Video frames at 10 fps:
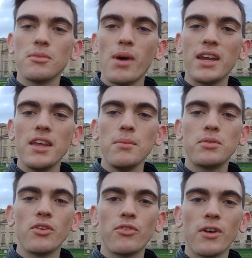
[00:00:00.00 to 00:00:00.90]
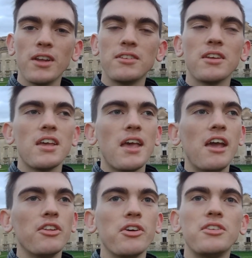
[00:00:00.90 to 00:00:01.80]
made heaps of friends
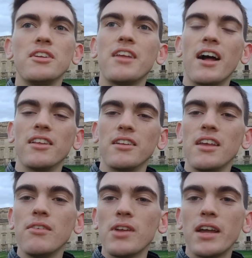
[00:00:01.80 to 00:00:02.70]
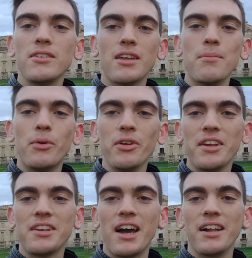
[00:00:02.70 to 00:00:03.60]
and learned Italian. Even how to say Buon
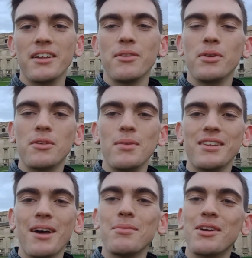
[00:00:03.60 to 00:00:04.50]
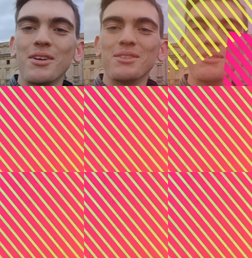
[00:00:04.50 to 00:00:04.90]
Natale, which means Happy Christmas.